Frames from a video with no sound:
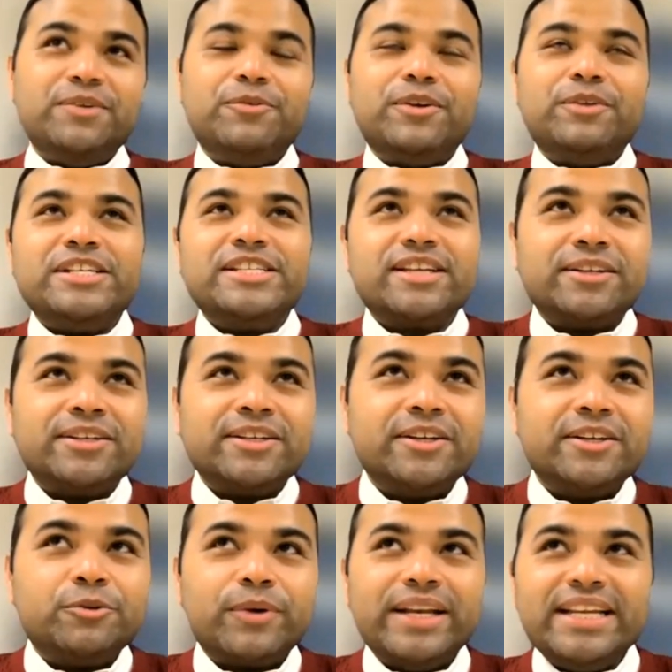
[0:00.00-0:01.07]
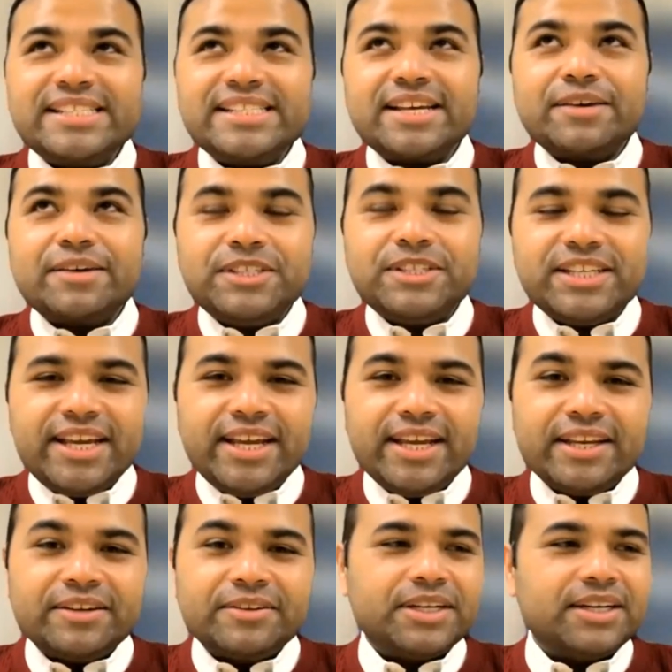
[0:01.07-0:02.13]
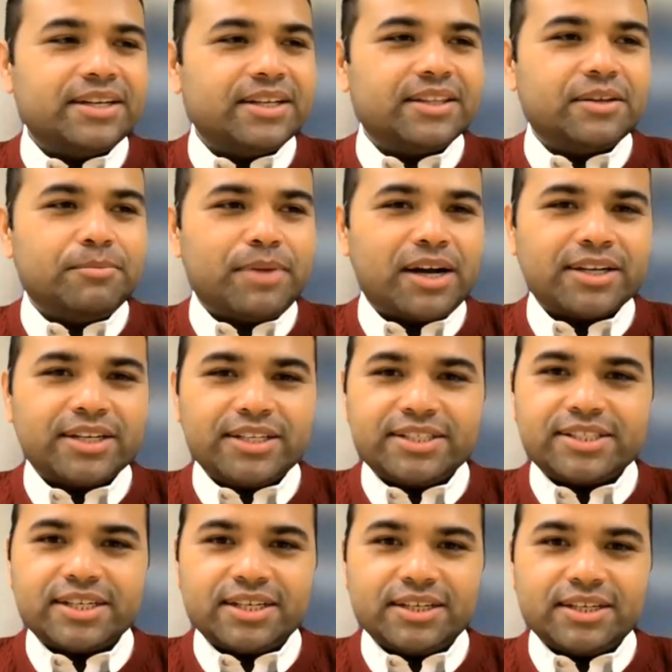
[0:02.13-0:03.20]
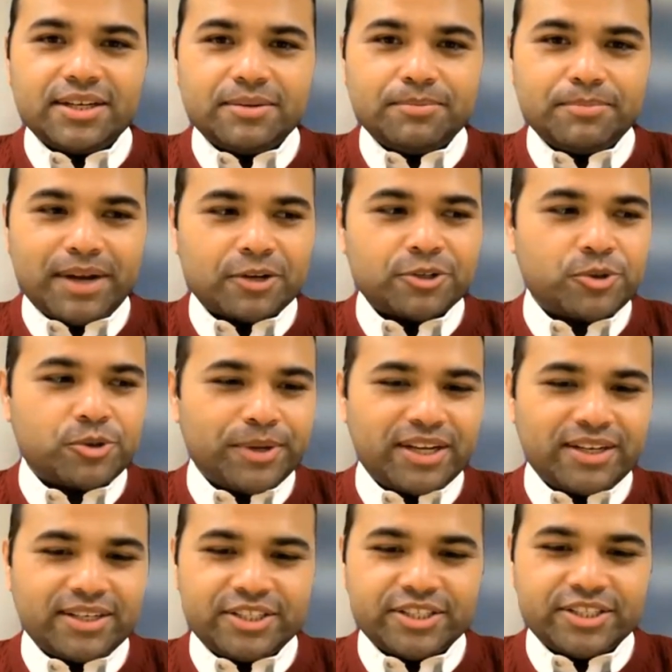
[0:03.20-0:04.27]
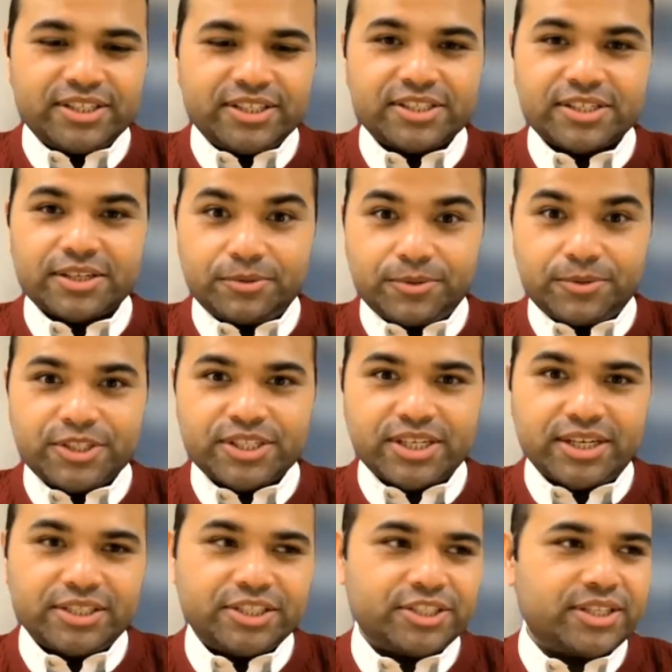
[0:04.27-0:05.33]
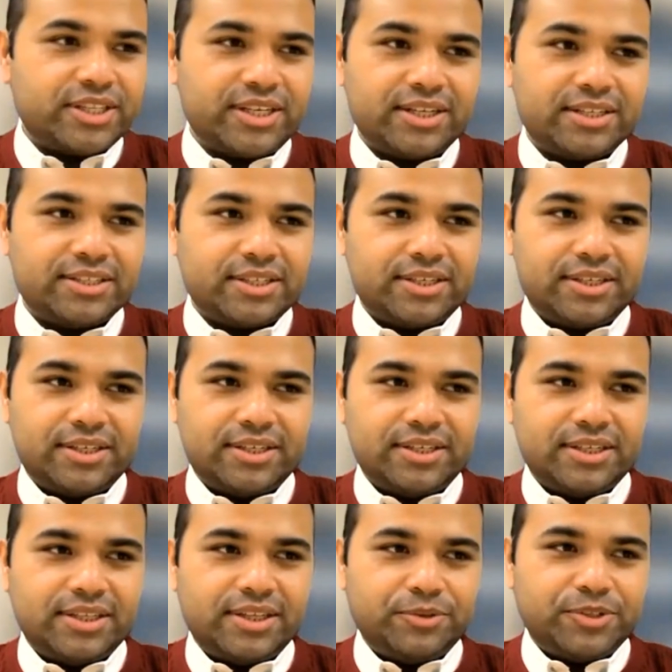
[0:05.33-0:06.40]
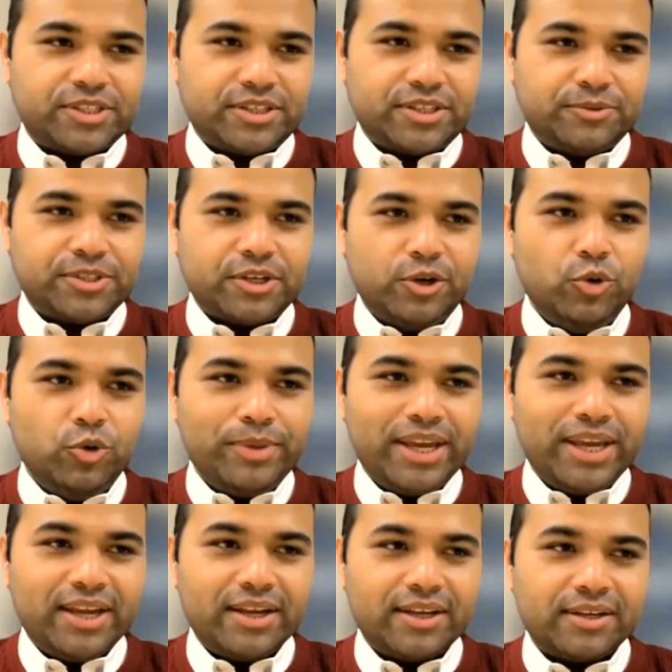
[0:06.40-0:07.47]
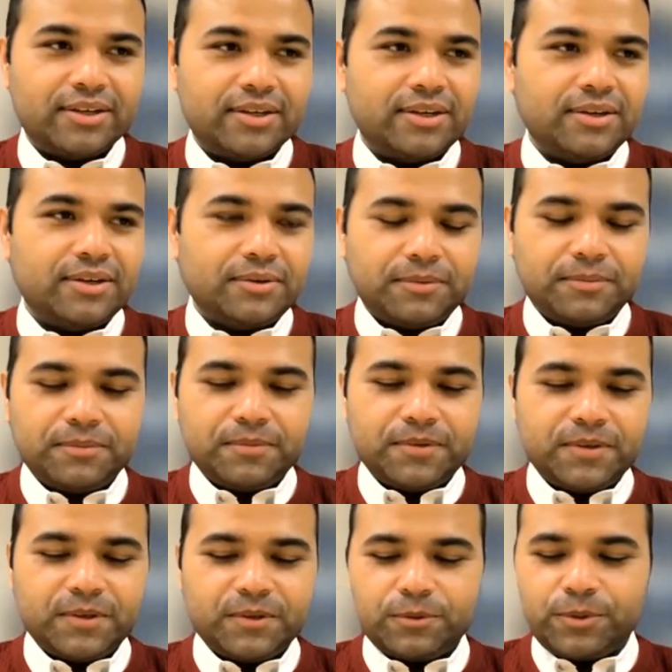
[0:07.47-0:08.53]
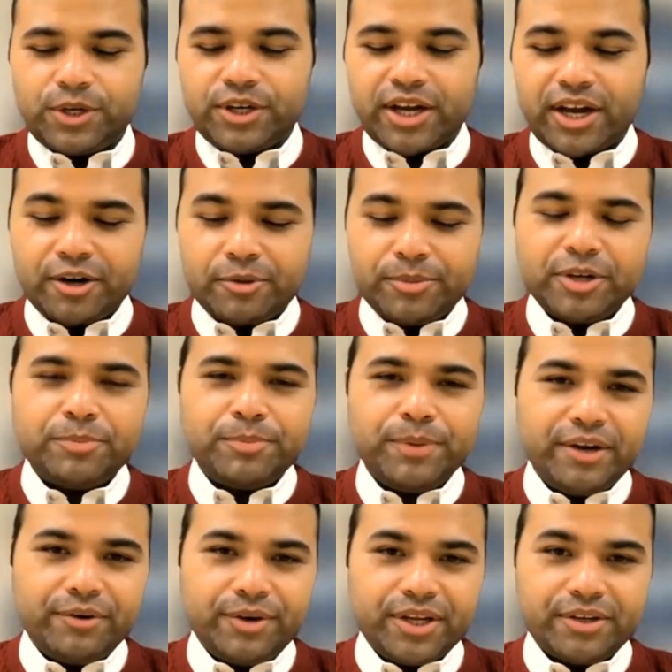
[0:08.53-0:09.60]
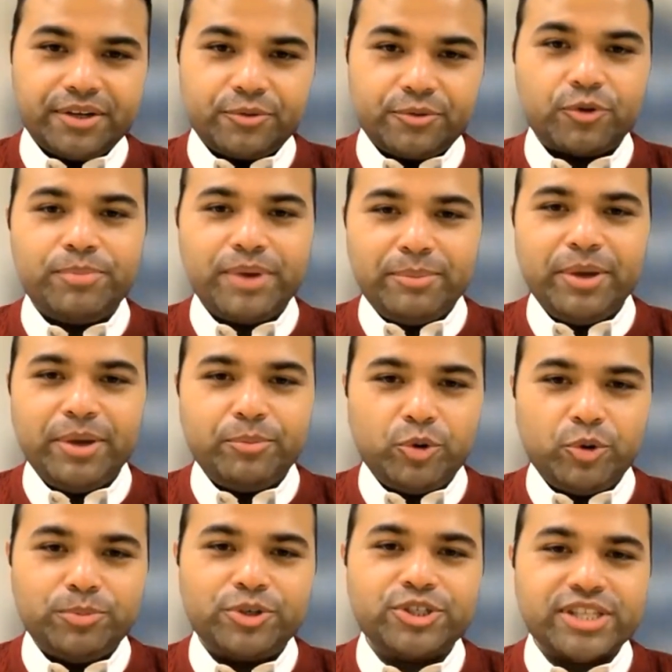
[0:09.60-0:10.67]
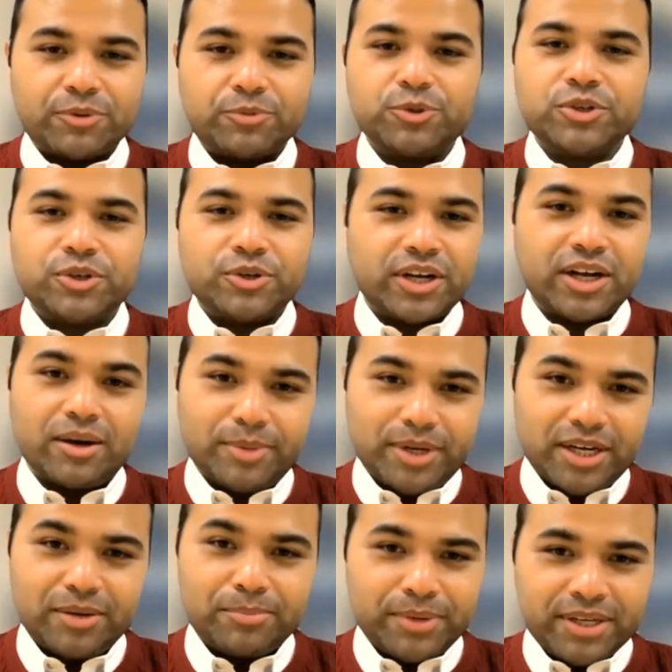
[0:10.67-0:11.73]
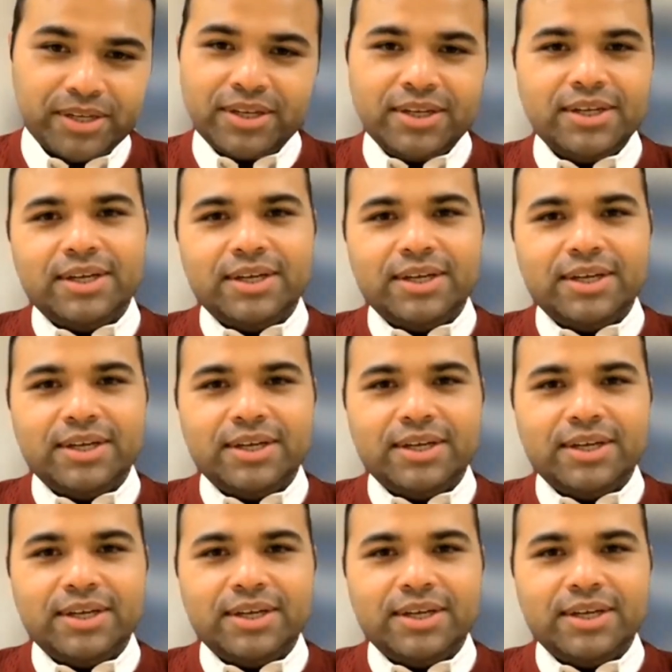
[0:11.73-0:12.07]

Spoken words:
when we started in 2017, the market macroscopic conditions were such that there was a looming retirement period for baby boomers that was going to come up.